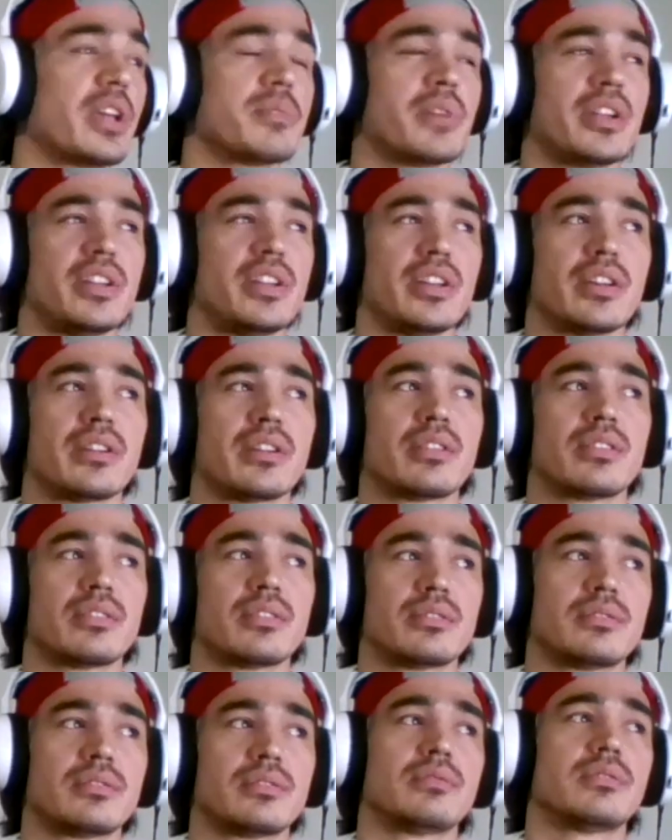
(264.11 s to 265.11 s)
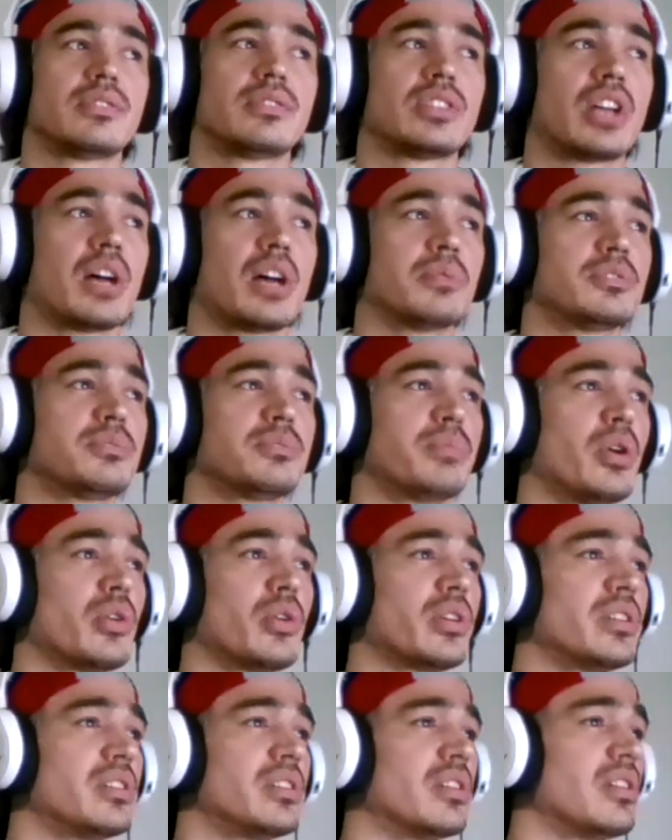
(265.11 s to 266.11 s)
my dear? Tom
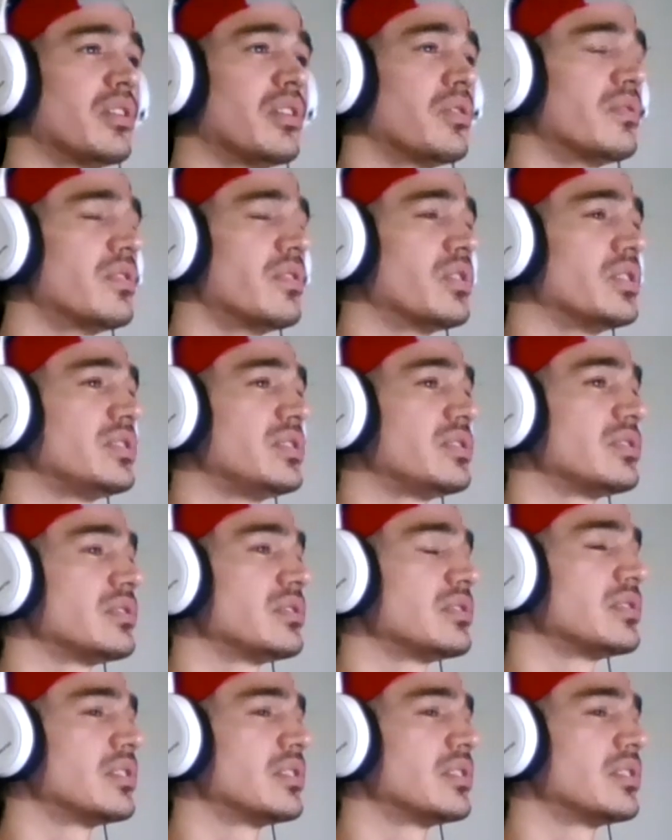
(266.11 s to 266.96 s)
spoke in a low voice.